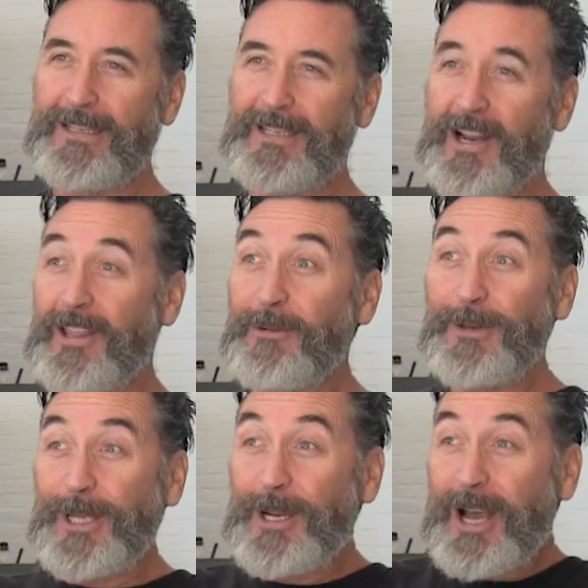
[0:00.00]
you know, there
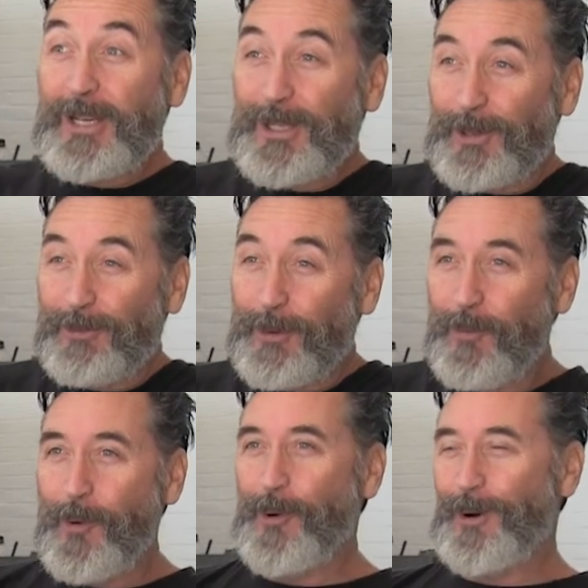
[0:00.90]
was a nice little
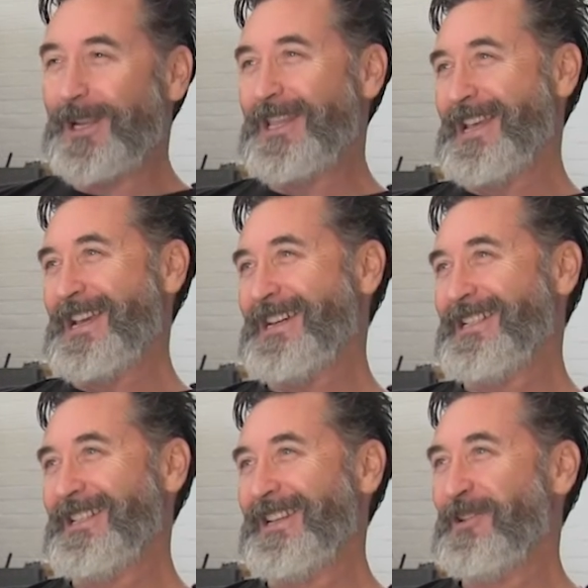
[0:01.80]
reward in there,
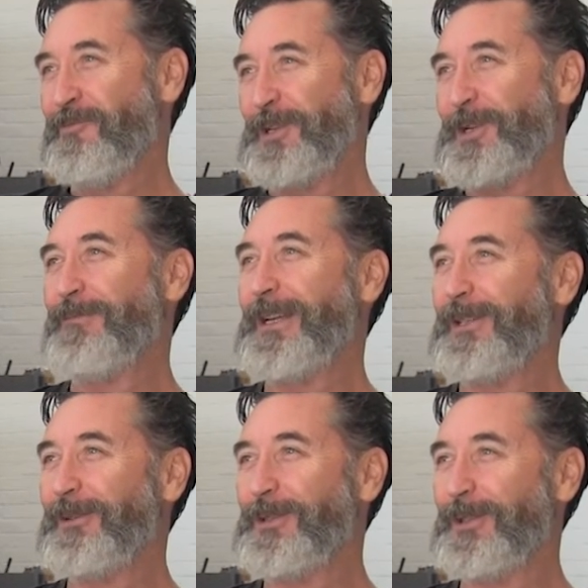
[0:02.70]
which
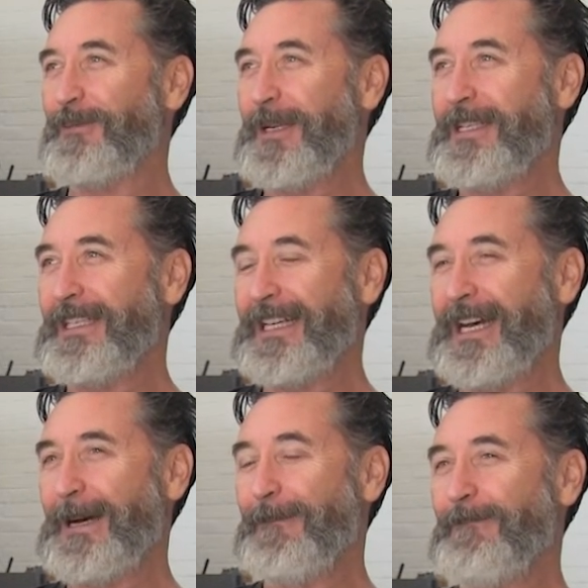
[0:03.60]
appealed to me.
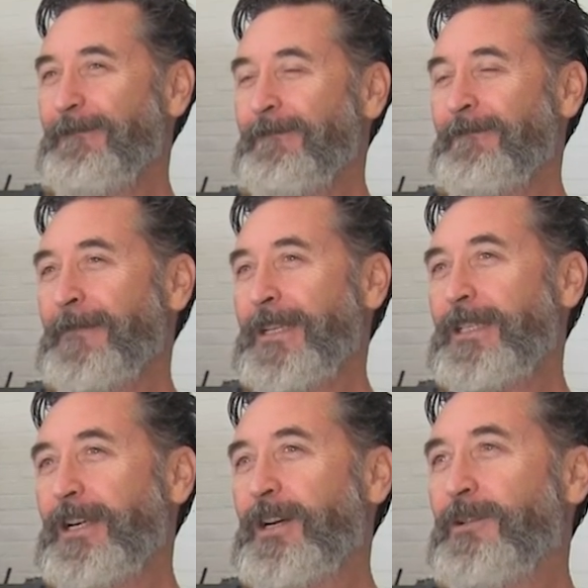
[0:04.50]

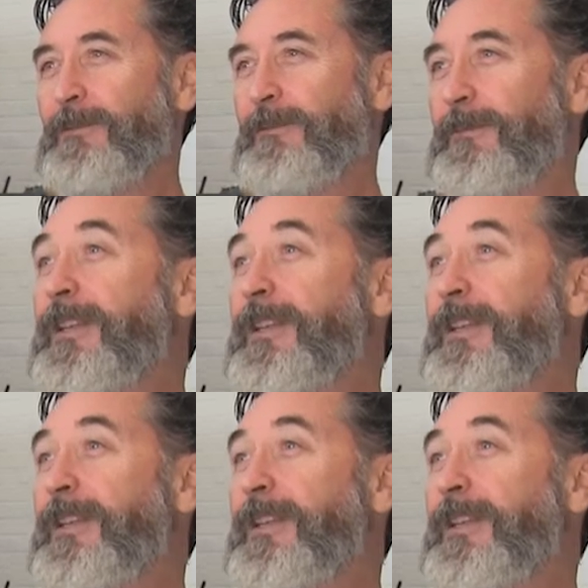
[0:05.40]
So